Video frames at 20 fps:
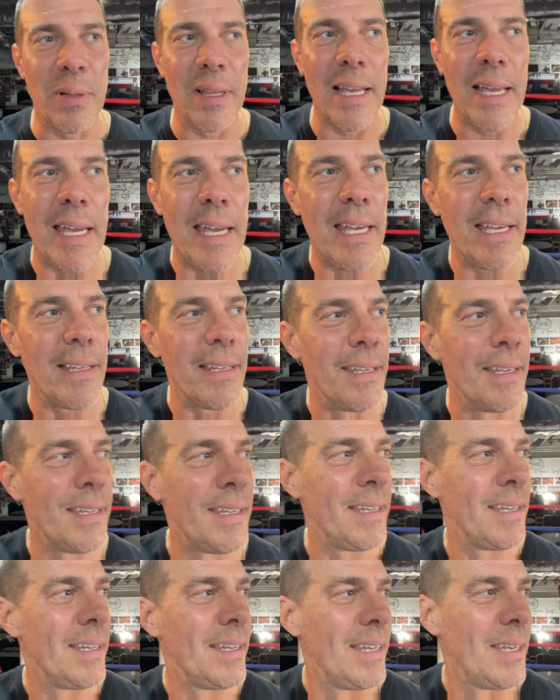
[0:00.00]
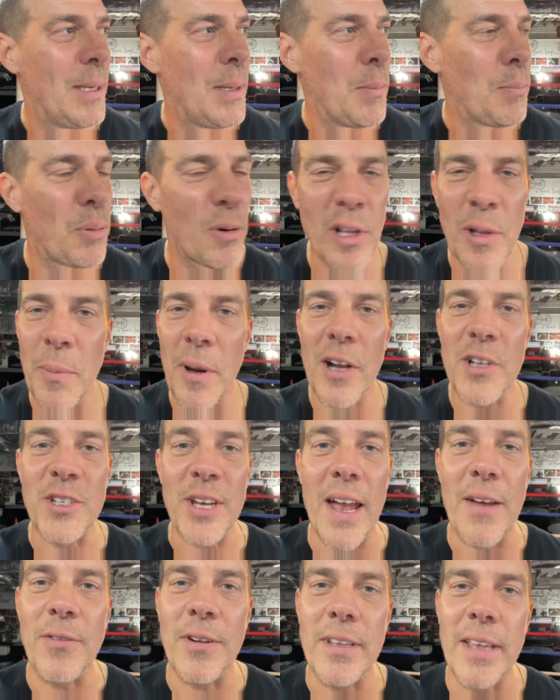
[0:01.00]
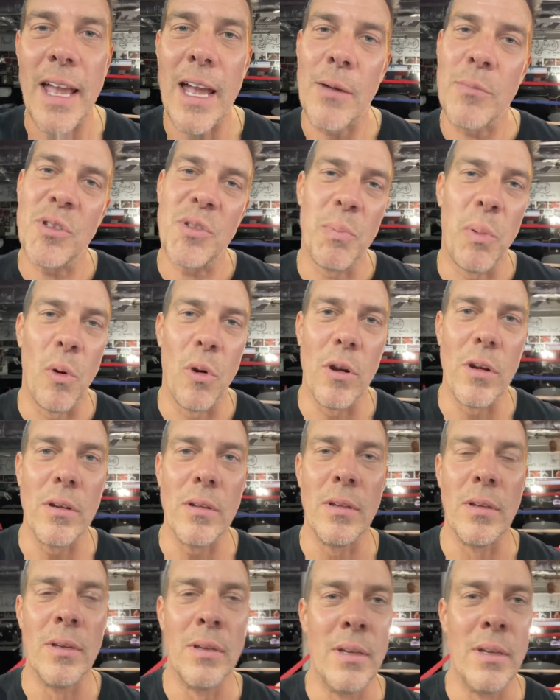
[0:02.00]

played pretty much every damn sport.